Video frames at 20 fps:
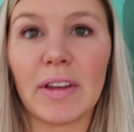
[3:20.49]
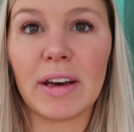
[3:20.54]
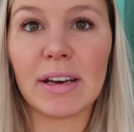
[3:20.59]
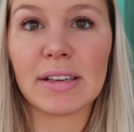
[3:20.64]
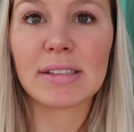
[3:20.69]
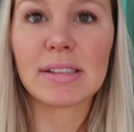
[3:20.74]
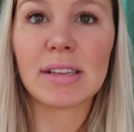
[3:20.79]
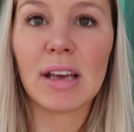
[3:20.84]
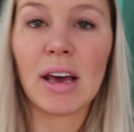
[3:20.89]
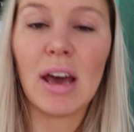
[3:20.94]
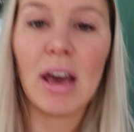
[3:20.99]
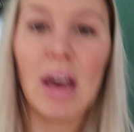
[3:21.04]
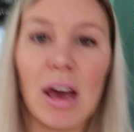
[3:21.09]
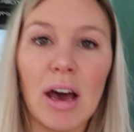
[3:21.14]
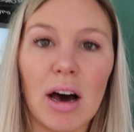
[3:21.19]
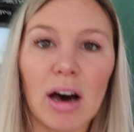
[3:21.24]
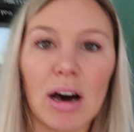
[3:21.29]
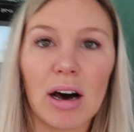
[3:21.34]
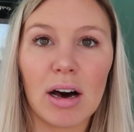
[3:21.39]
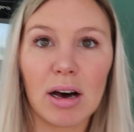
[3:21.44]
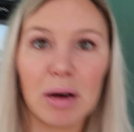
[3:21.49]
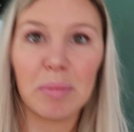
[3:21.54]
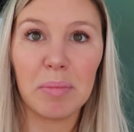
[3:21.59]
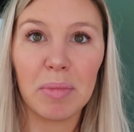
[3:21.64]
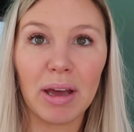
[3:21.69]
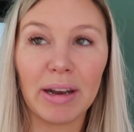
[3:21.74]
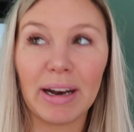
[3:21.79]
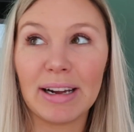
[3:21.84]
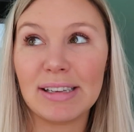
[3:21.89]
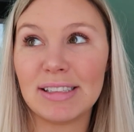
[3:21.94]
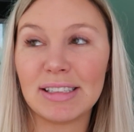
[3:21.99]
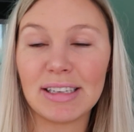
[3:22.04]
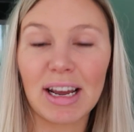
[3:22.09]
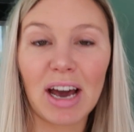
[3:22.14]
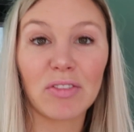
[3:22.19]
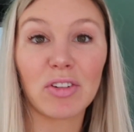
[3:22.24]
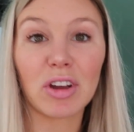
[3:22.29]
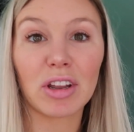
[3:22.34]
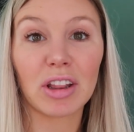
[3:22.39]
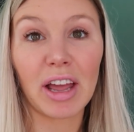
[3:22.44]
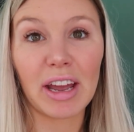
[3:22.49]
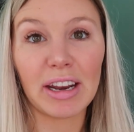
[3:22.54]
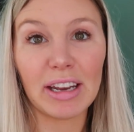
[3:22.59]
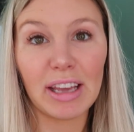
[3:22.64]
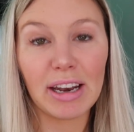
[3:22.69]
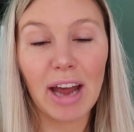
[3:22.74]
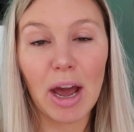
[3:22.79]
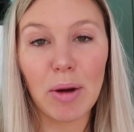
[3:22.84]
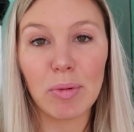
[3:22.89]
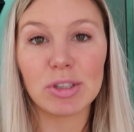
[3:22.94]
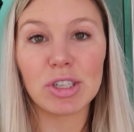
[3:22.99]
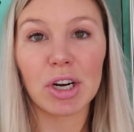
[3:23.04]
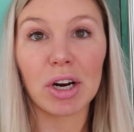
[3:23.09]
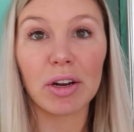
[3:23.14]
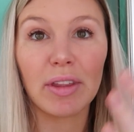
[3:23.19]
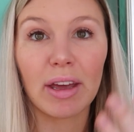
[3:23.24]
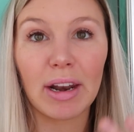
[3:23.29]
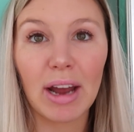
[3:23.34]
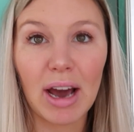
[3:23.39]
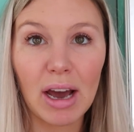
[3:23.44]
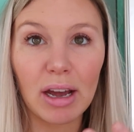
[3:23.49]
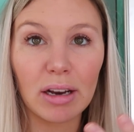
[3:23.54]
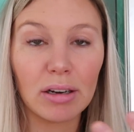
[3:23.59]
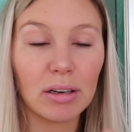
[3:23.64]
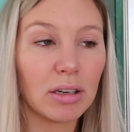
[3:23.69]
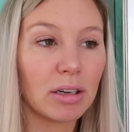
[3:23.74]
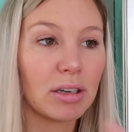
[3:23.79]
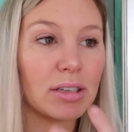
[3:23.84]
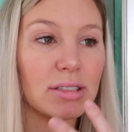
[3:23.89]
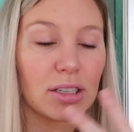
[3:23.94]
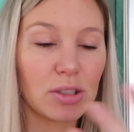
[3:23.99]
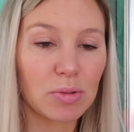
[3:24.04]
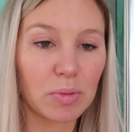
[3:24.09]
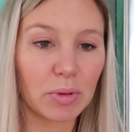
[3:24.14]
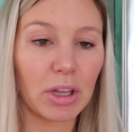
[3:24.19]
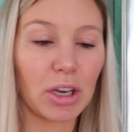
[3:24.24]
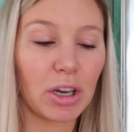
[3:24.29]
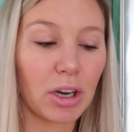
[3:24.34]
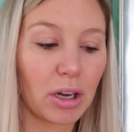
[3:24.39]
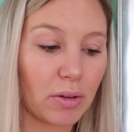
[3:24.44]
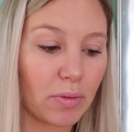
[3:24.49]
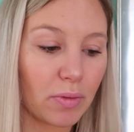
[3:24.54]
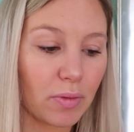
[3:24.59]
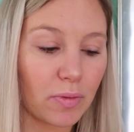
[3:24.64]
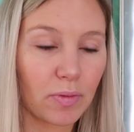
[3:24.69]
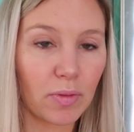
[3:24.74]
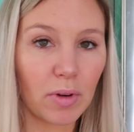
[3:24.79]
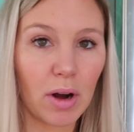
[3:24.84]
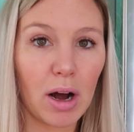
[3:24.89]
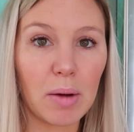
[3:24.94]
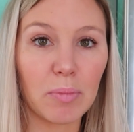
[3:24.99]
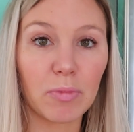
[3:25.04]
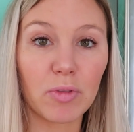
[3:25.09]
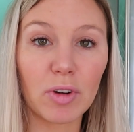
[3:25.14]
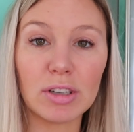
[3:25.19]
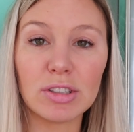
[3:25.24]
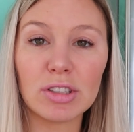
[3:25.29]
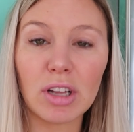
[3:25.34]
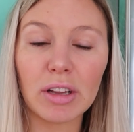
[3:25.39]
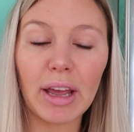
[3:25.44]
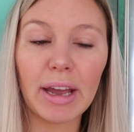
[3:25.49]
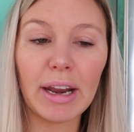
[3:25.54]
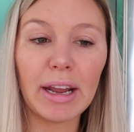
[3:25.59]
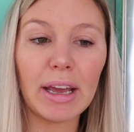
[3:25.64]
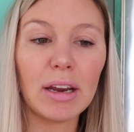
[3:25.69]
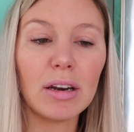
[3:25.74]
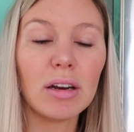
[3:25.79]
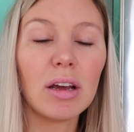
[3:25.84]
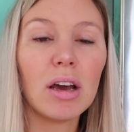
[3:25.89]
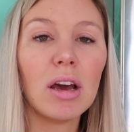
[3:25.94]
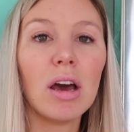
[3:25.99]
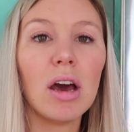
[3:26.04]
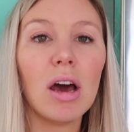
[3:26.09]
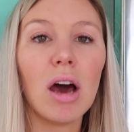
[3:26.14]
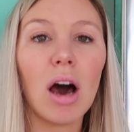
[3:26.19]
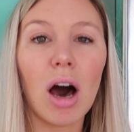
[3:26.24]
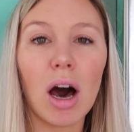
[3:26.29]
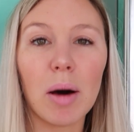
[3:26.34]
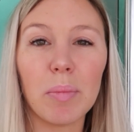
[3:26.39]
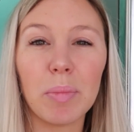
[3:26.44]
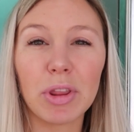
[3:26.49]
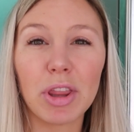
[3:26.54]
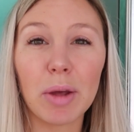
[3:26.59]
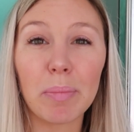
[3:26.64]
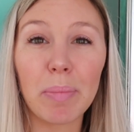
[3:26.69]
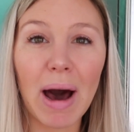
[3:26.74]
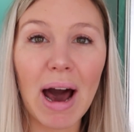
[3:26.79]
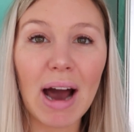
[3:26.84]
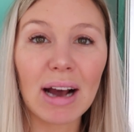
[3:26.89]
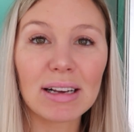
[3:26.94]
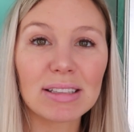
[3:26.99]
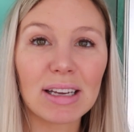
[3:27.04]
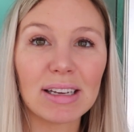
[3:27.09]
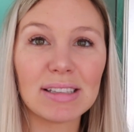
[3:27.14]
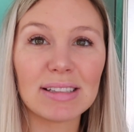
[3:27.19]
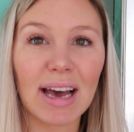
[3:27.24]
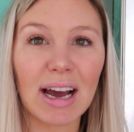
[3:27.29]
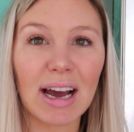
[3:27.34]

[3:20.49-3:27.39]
this and I didn't have good lighting, I would turn that on because it's really good frontal lighting. But the box lights,